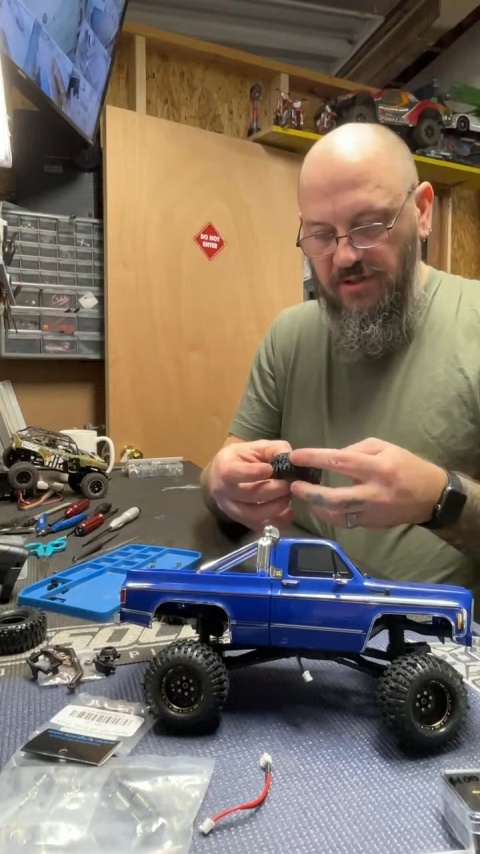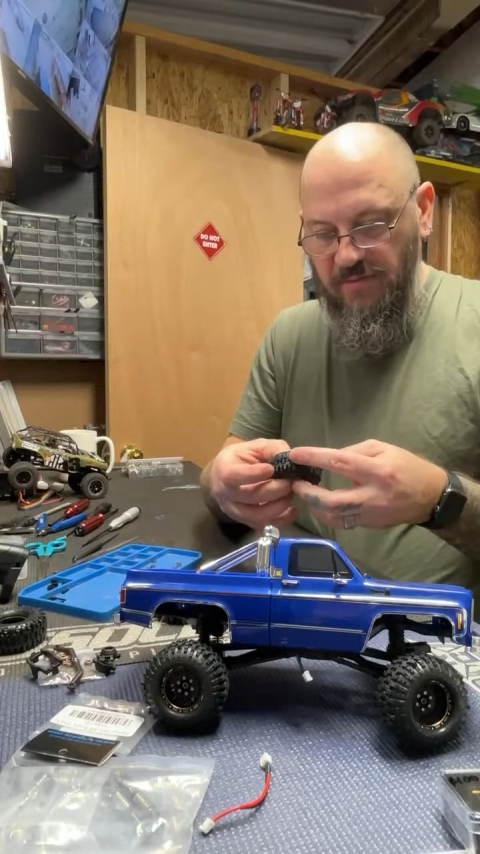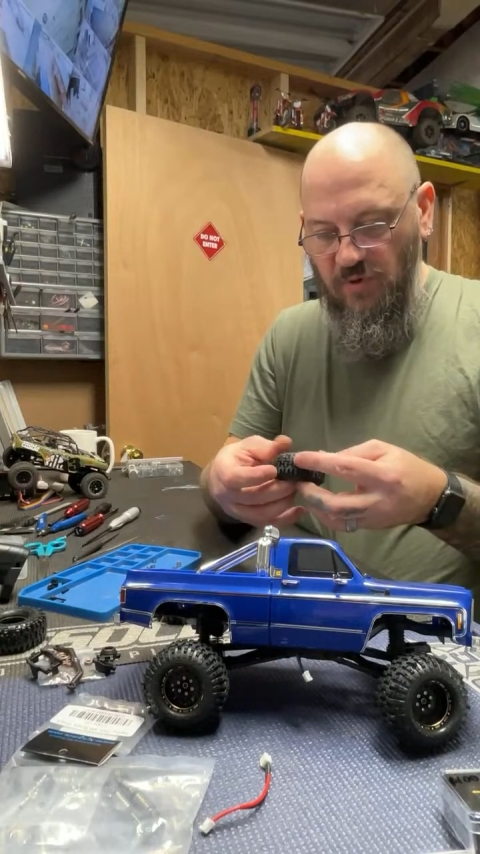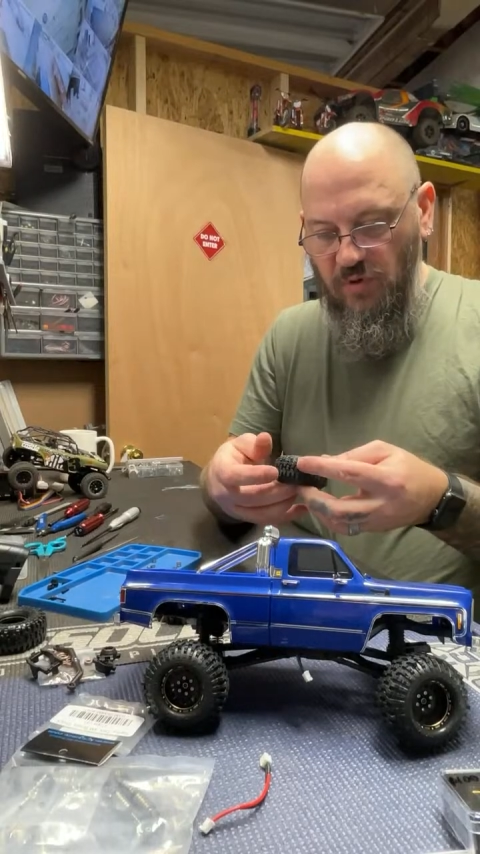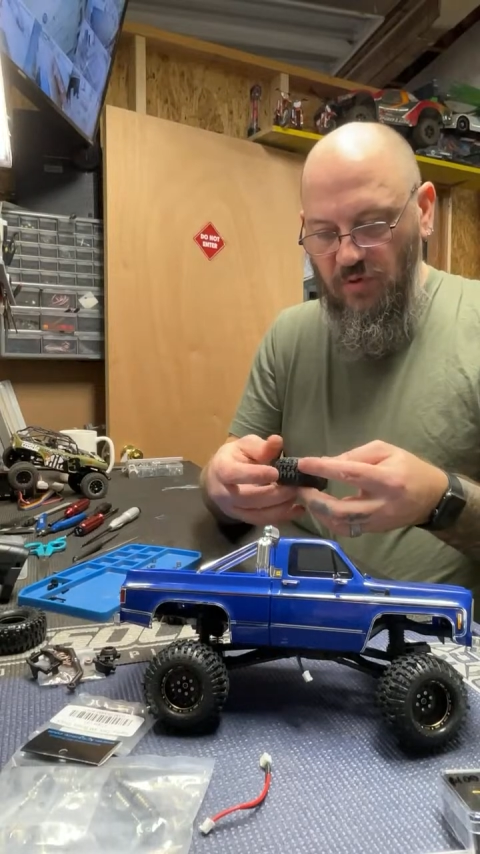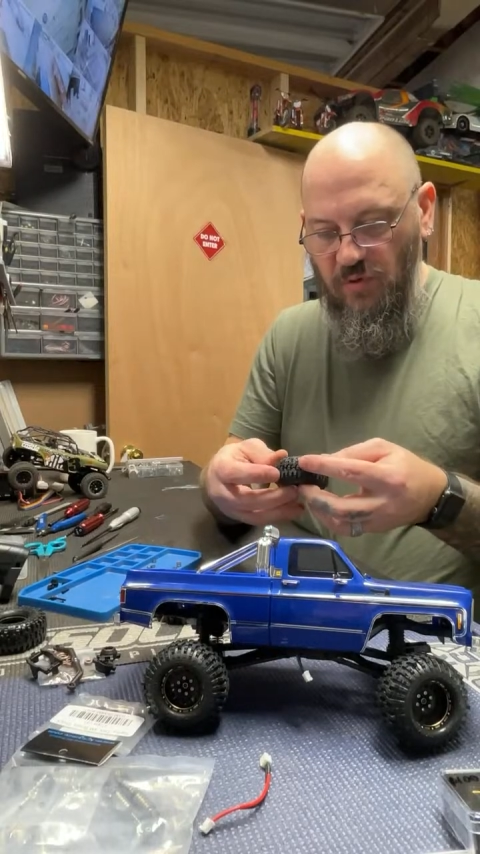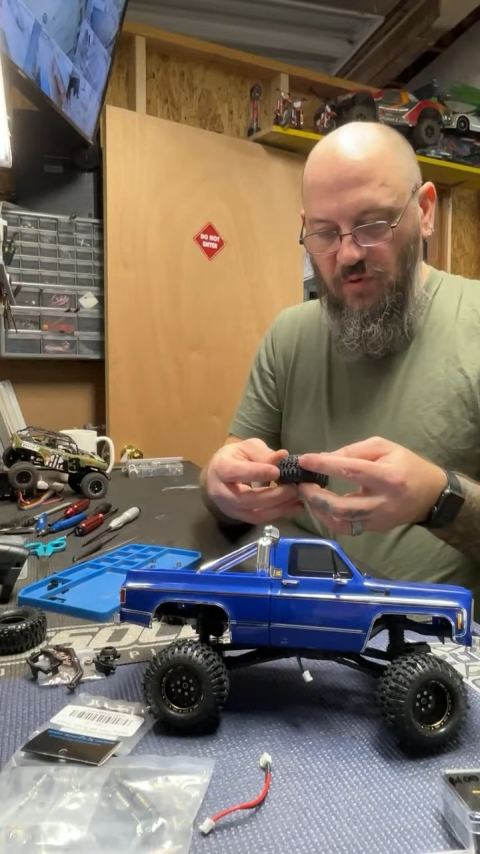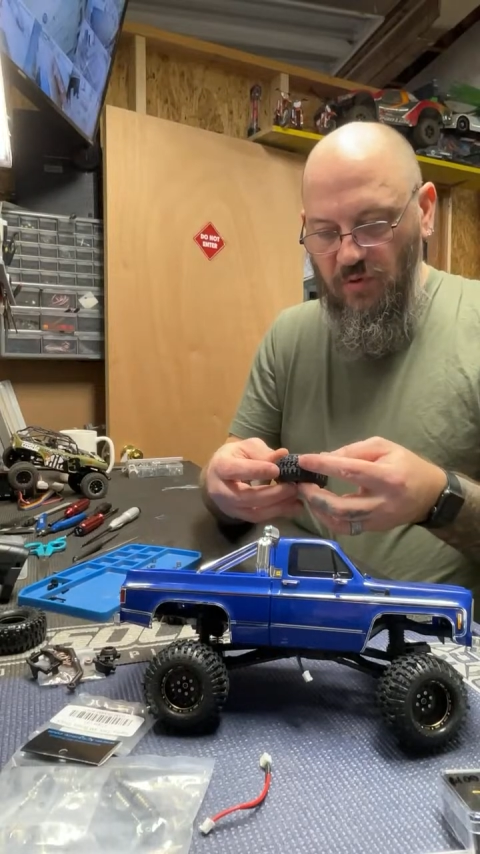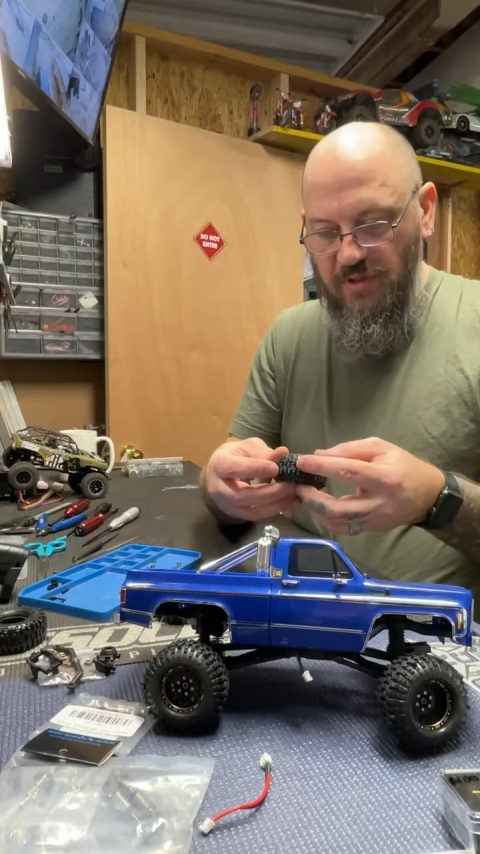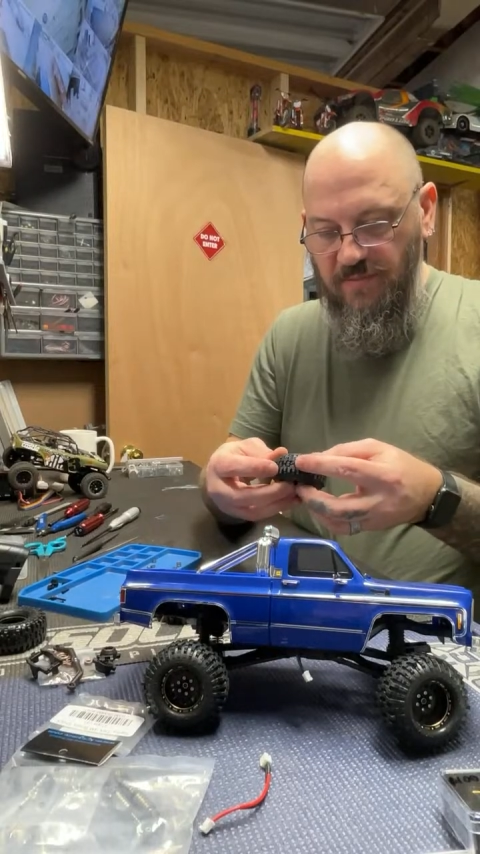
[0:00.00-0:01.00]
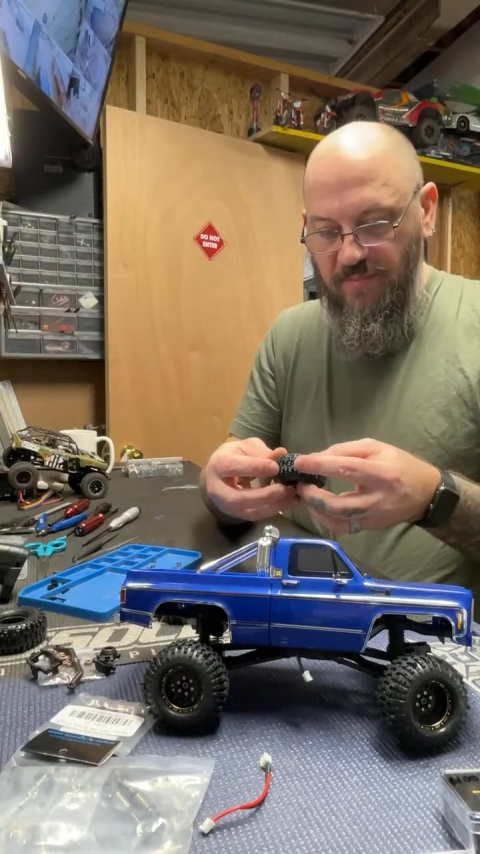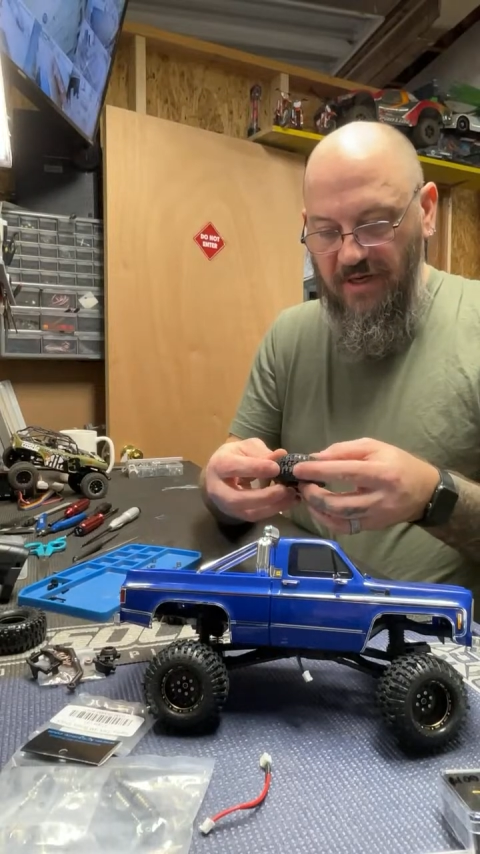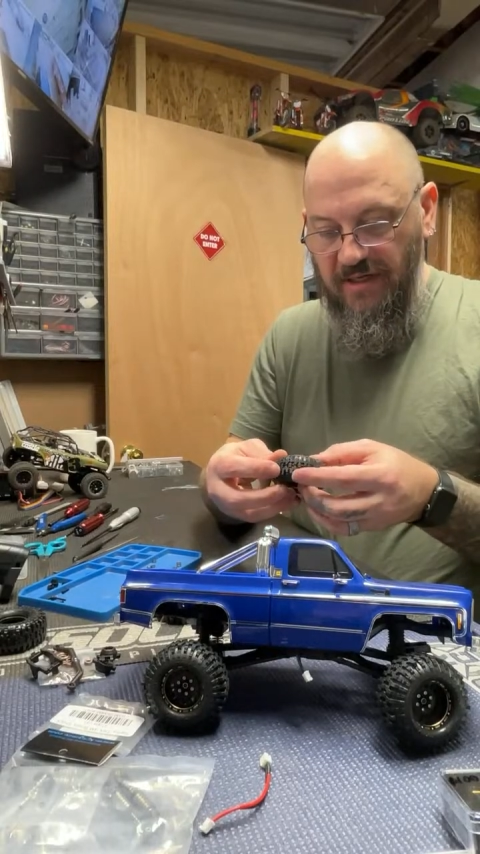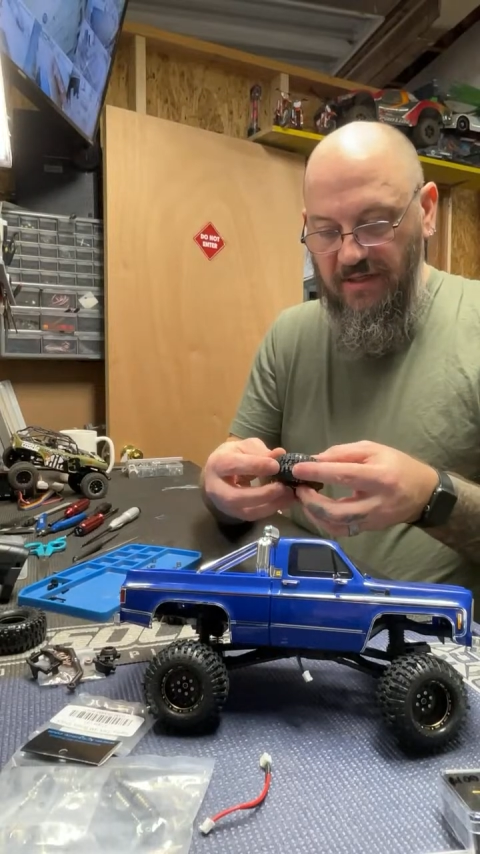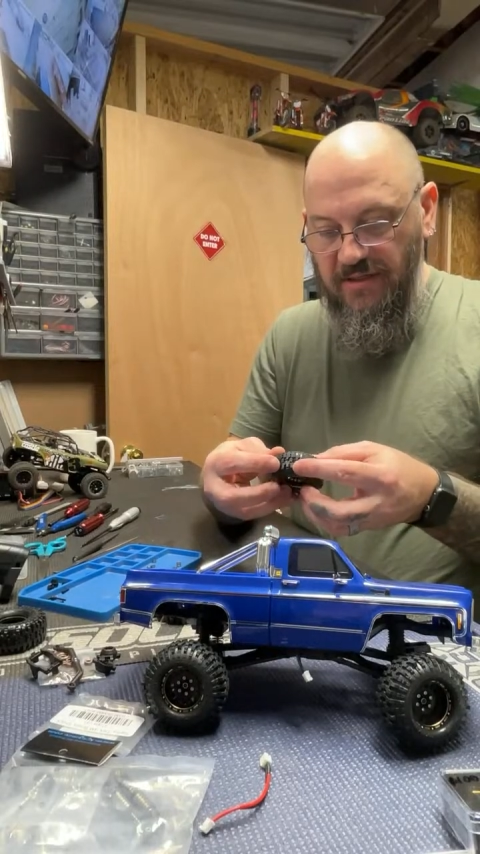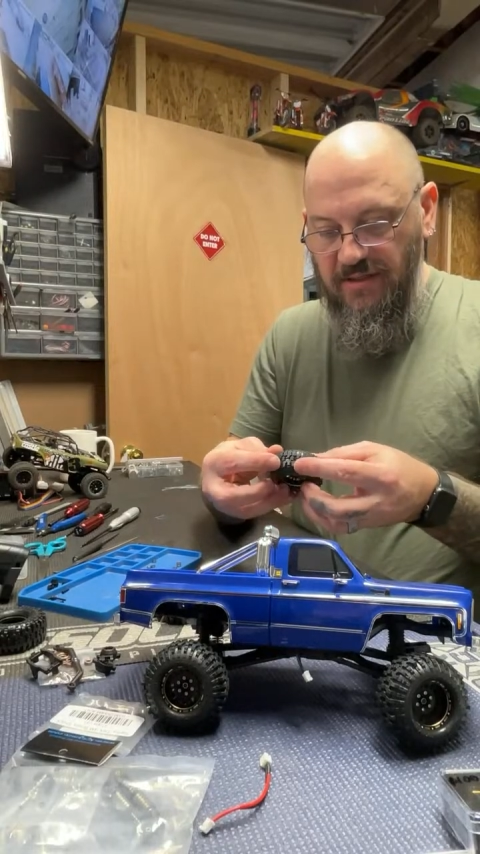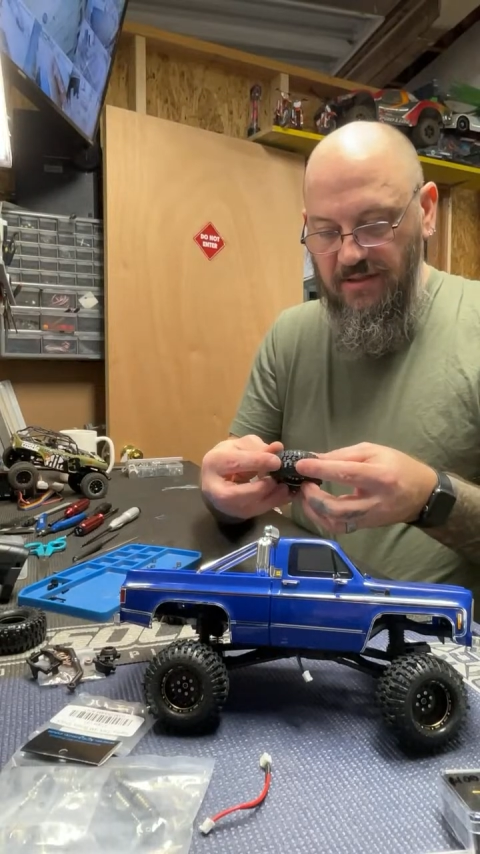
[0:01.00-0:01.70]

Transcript: smooth as butter.